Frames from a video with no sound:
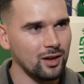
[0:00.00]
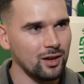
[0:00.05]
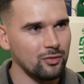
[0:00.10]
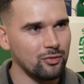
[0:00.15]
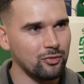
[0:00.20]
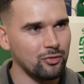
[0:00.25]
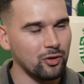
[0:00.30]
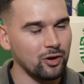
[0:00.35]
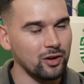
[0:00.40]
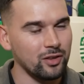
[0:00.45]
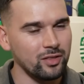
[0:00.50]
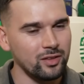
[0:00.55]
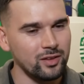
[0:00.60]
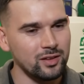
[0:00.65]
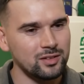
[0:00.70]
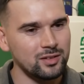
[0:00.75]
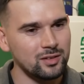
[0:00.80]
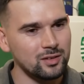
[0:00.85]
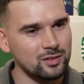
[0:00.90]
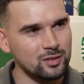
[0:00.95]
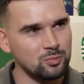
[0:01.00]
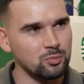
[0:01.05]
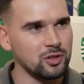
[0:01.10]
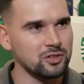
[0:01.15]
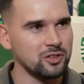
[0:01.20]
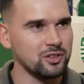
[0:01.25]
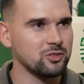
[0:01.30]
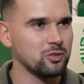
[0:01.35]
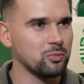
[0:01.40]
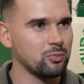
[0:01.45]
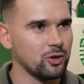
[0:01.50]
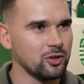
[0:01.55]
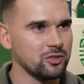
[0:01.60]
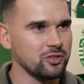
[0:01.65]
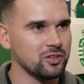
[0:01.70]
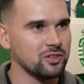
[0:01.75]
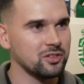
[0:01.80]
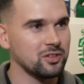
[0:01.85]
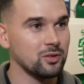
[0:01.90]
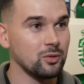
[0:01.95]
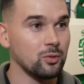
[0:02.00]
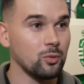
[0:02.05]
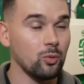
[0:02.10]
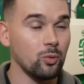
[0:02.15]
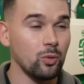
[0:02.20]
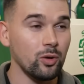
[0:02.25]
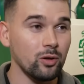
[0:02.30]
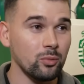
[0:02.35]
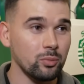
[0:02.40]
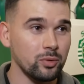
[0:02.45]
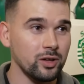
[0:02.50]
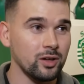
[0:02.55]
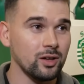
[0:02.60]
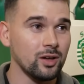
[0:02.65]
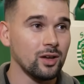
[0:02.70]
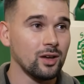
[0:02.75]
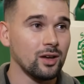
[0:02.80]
for the sporting supporters. We will be